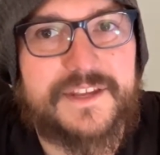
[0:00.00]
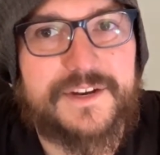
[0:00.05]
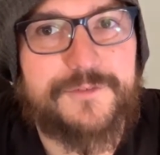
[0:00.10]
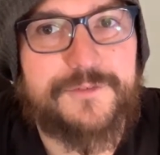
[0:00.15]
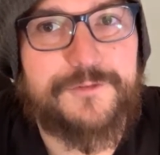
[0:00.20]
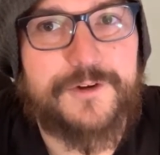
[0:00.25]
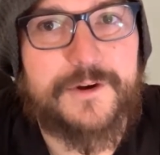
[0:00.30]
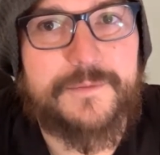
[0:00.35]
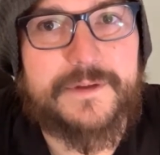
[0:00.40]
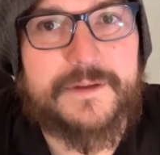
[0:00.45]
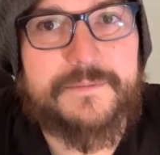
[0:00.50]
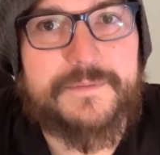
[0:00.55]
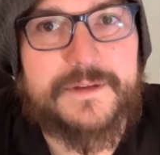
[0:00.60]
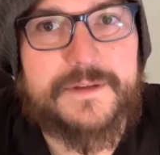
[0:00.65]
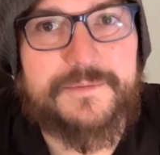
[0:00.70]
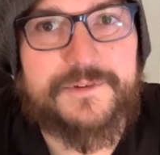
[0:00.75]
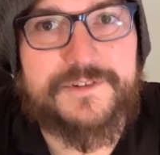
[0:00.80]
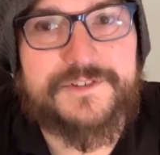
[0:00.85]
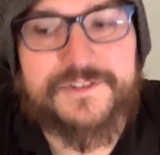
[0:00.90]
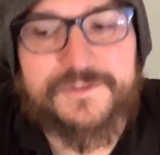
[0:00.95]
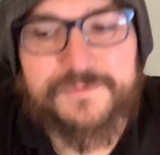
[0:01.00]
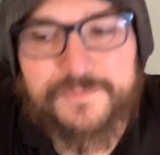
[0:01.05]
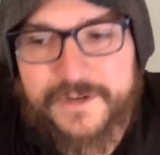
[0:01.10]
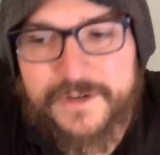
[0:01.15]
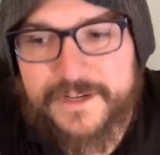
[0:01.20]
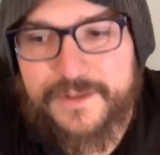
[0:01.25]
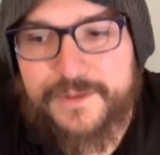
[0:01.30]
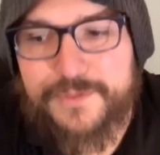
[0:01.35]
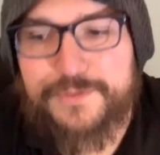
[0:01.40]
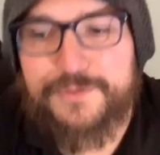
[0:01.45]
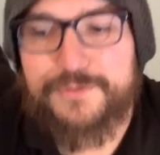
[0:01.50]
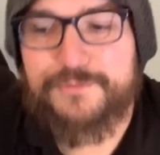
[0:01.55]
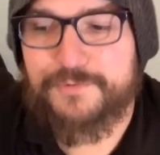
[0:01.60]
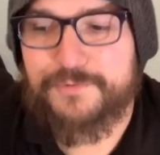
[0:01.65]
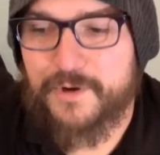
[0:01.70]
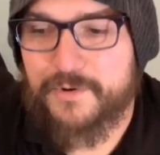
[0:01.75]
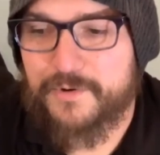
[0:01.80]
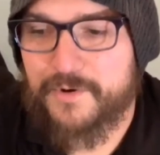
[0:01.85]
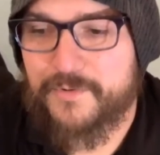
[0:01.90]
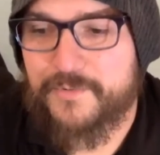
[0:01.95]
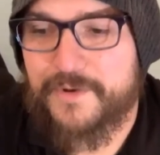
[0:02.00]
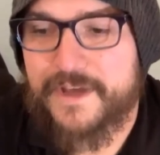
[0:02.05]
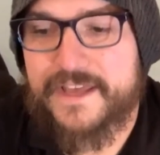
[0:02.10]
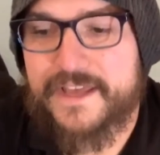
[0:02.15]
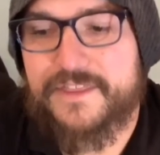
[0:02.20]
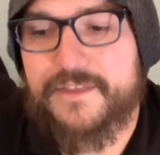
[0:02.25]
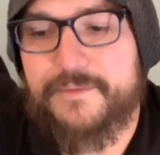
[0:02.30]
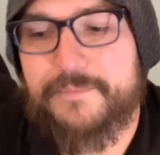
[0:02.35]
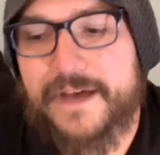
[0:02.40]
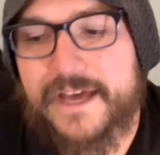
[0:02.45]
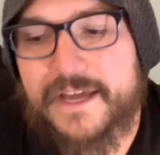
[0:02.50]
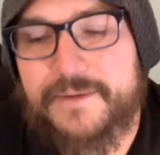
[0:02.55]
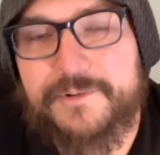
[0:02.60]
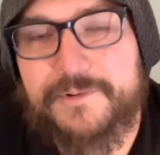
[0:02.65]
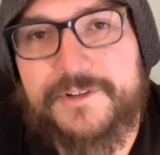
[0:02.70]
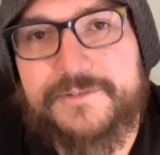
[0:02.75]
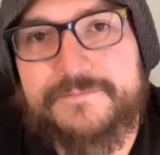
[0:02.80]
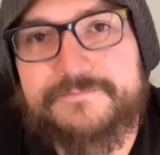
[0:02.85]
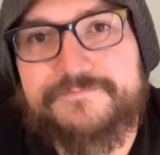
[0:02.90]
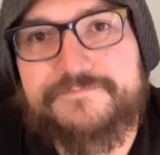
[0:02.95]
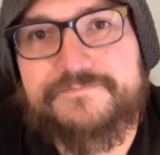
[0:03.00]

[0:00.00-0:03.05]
affirming people just want to throw away the Bible.